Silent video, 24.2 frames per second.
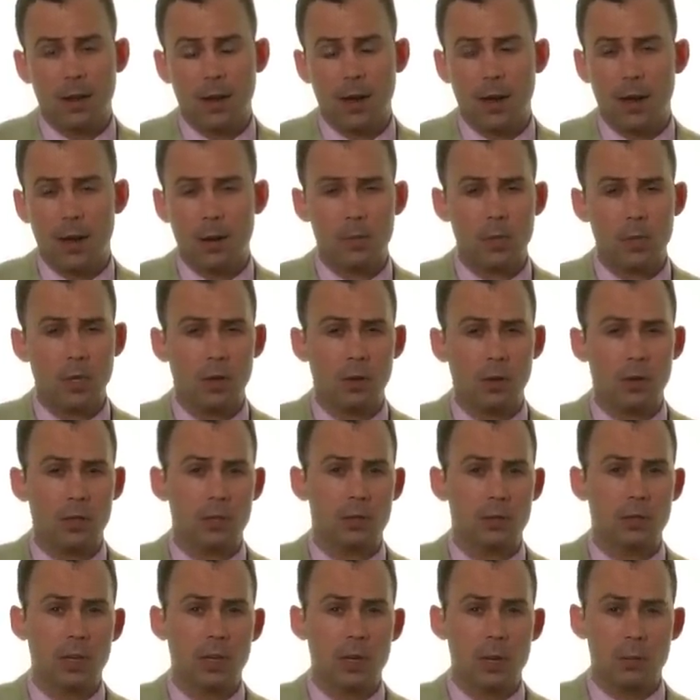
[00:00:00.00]
um, you know
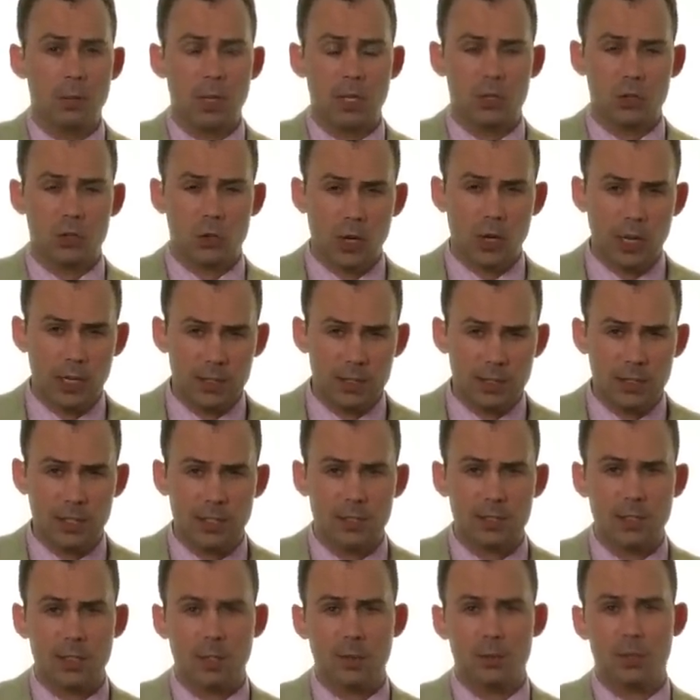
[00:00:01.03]
these big train
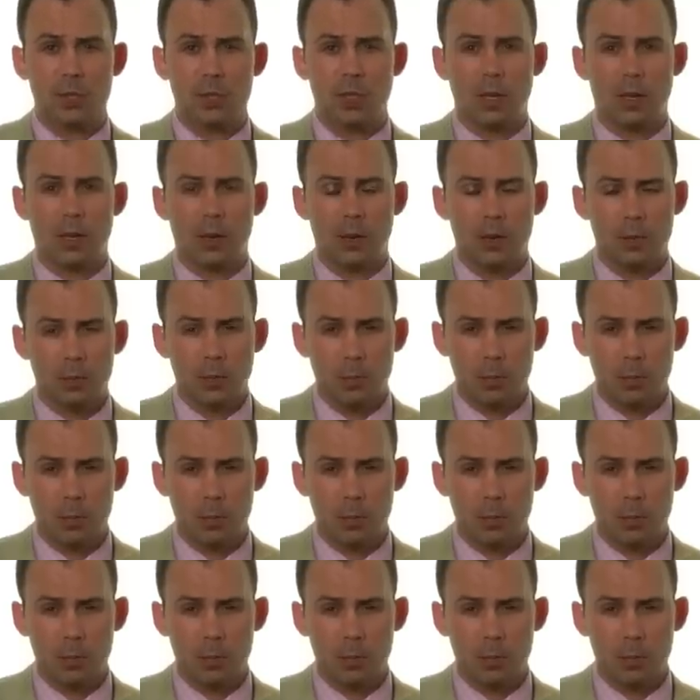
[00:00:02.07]
systems, uh,